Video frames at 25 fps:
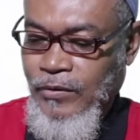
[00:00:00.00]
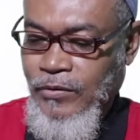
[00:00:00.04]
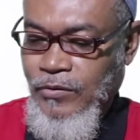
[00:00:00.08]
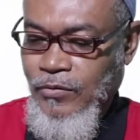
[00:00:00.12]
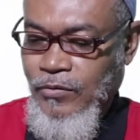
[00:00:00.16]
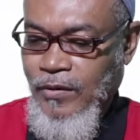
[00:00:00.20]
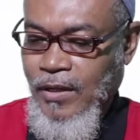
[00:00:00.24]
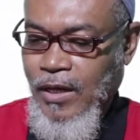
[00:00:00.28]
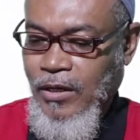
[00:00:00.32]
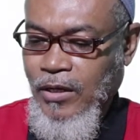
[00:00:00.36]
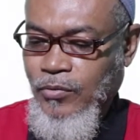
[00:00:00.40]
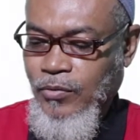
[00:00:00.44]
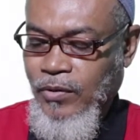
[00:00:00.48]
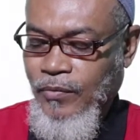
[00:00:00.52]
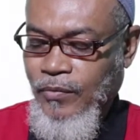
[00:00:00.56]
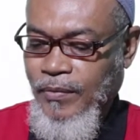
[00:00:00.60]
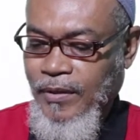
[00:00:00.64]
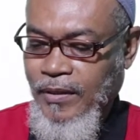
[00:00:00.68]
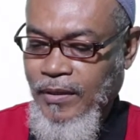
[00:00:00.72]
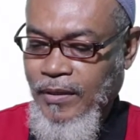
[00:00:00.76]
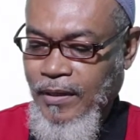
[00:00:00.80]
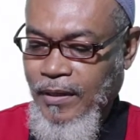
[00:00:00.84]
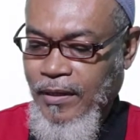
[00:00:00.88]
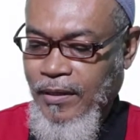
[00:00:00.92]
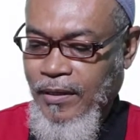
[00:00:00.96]
so that will be
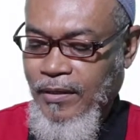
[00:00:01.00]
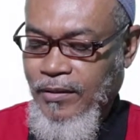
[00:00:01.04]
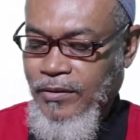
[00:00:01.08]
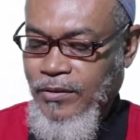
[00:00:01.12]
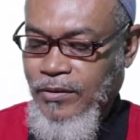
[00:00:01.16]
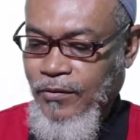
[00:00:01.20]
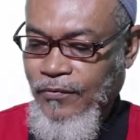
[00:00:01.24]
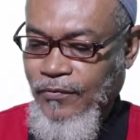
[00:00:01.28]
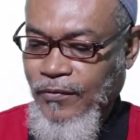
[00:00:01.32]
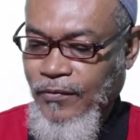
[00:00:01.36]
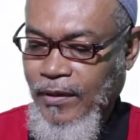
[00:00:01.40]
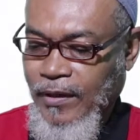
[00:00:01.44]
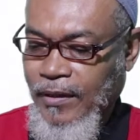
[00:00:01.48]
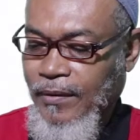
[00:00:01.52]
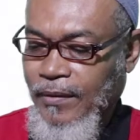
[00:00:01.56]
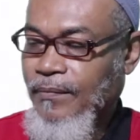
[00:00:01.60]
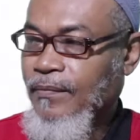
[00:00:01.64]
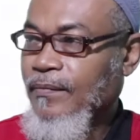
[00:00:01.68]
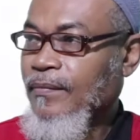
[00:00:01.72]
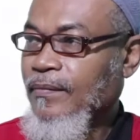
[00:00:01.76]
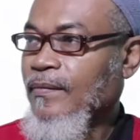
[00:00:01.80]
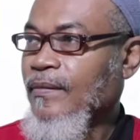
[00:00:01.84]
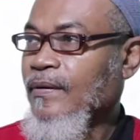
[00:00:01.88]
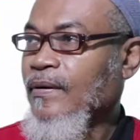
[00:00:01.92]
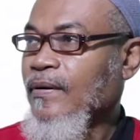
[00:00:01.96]
the address of
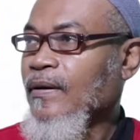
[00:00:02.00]
num,